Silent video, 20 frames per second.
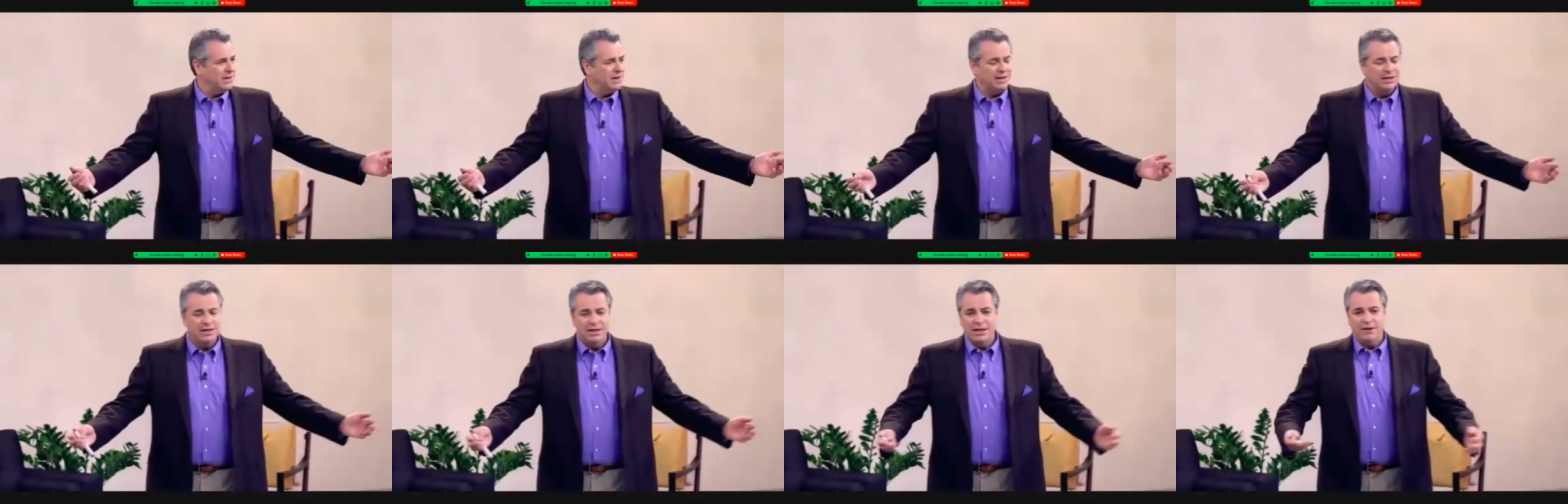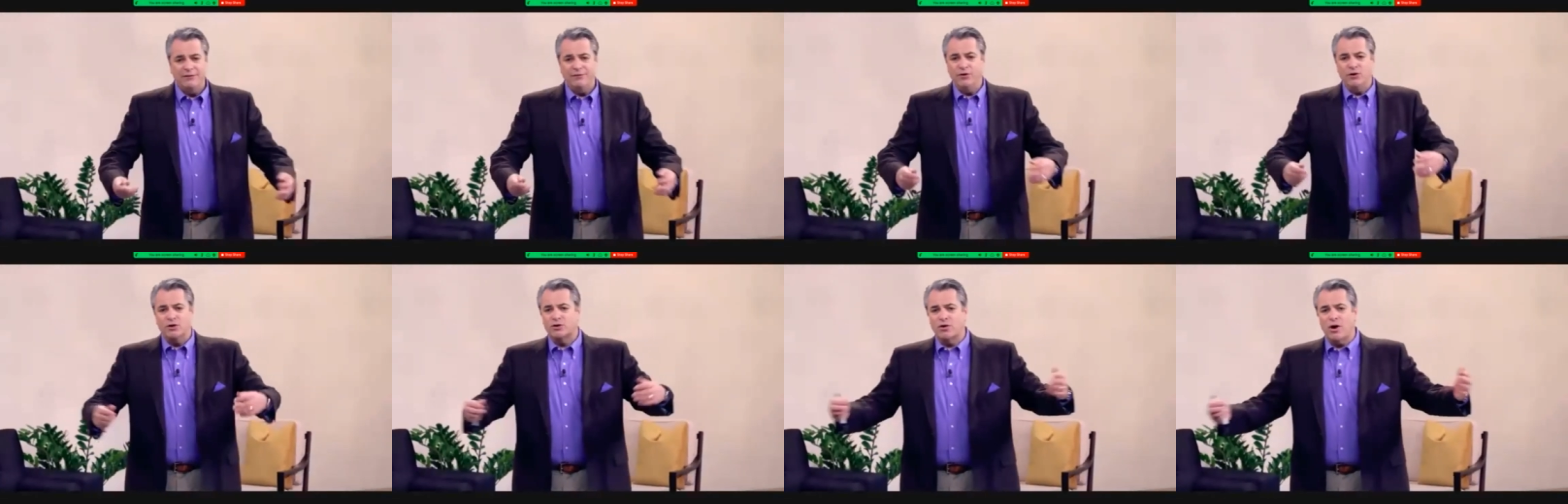are. If
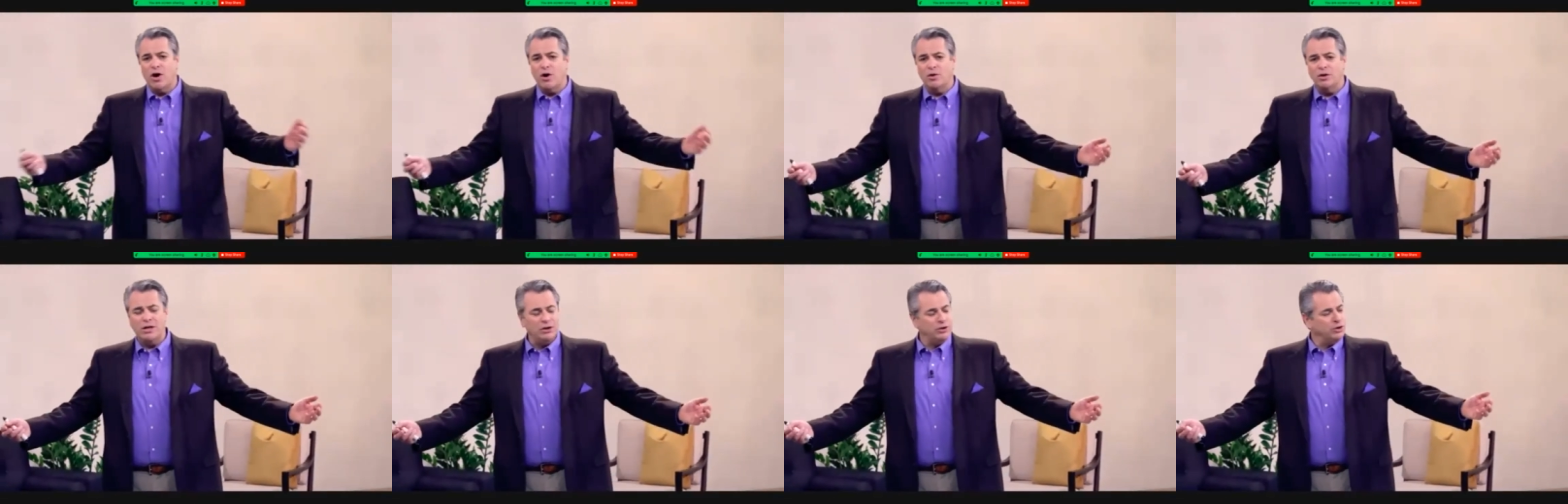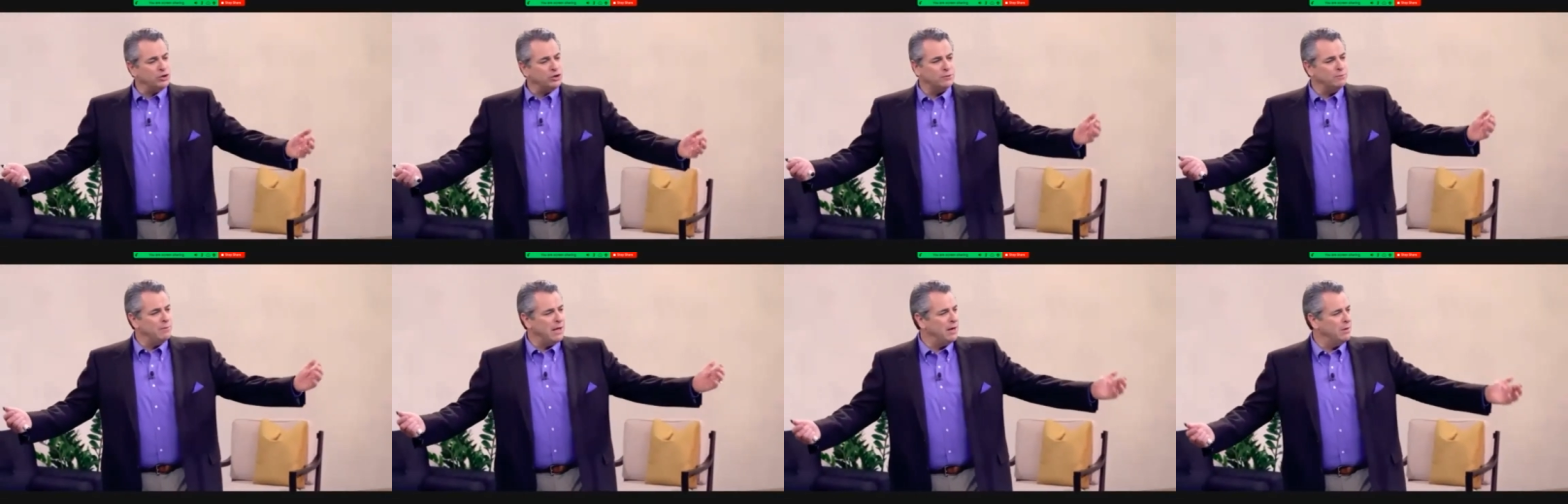you're growing, it
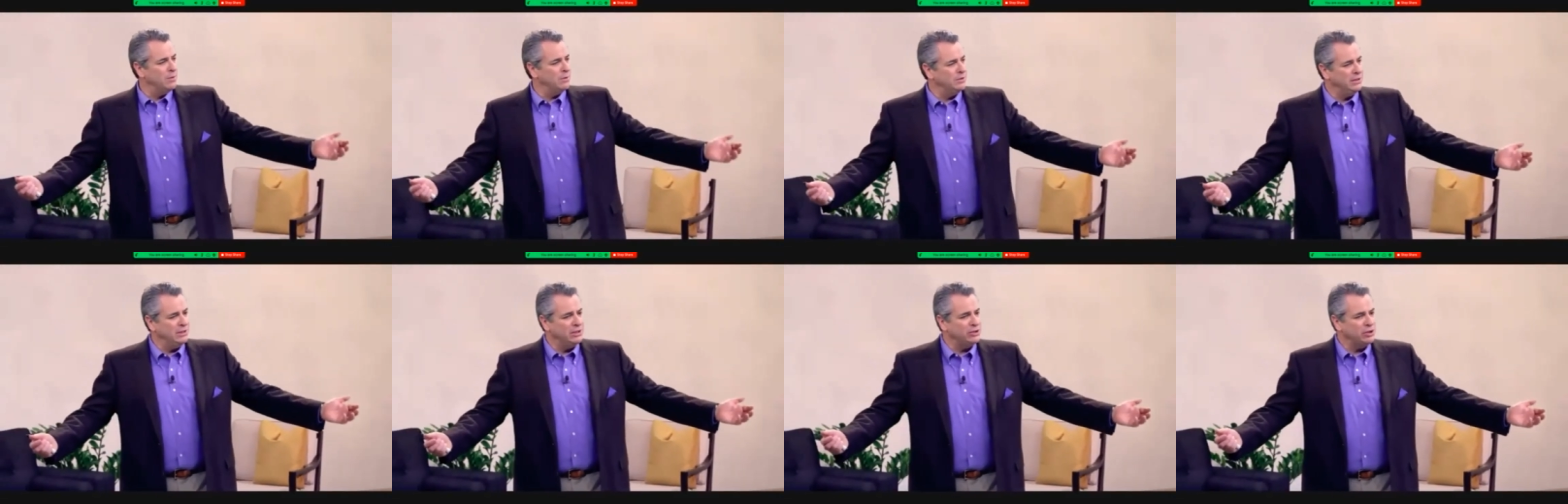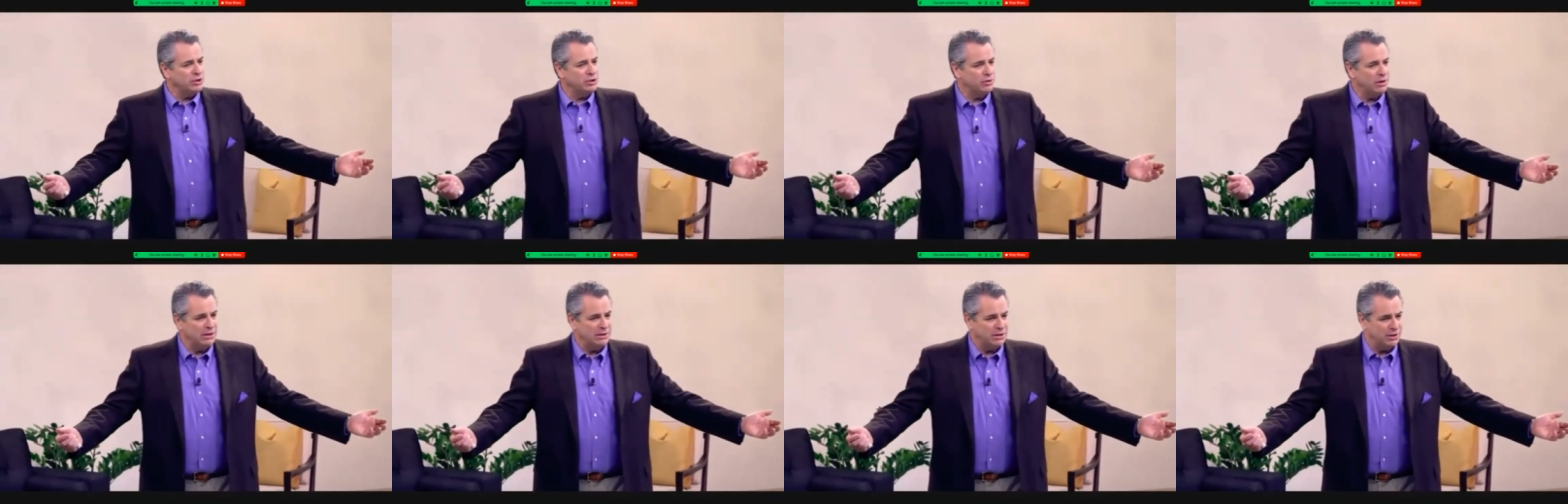doesn't matter what the
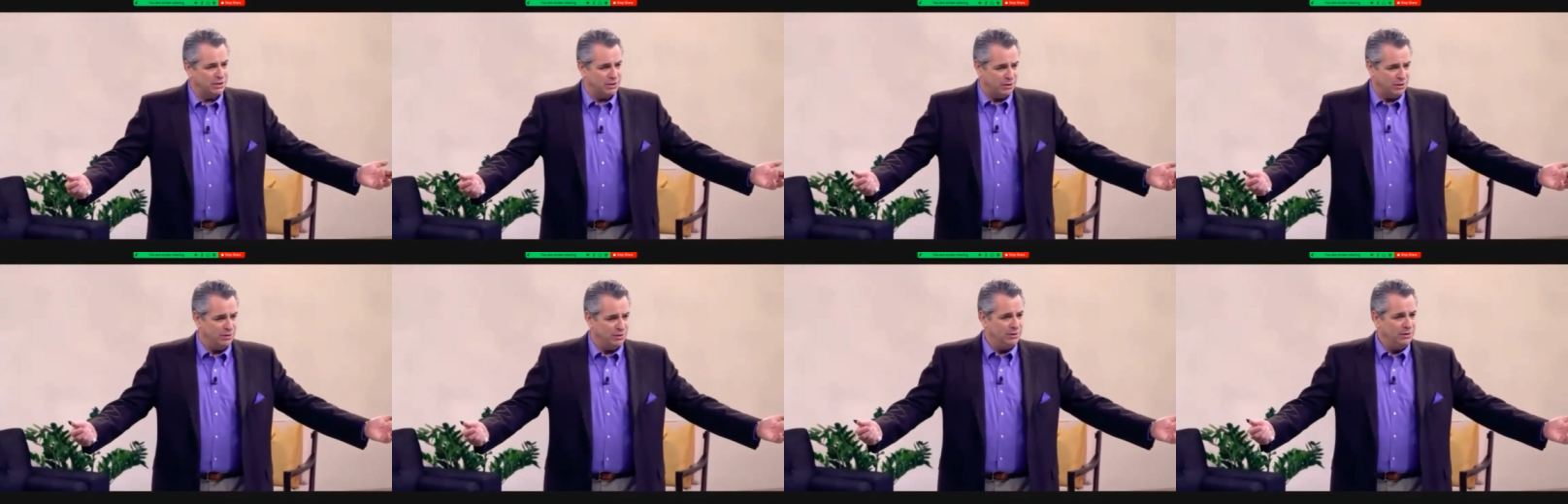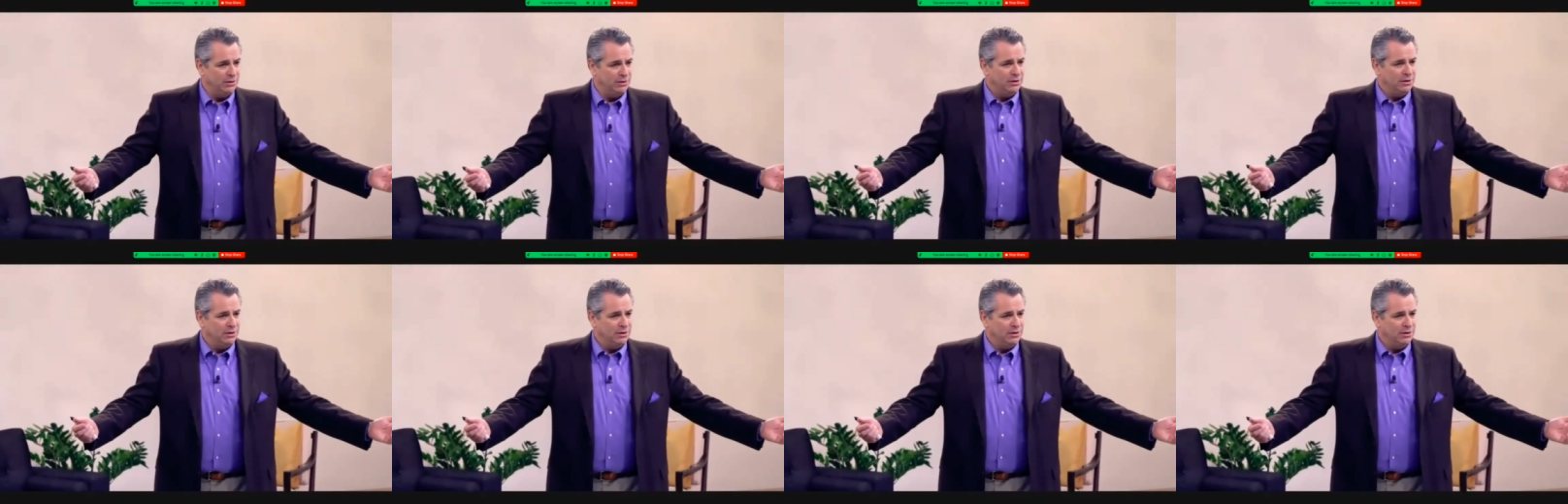interest rates are doing.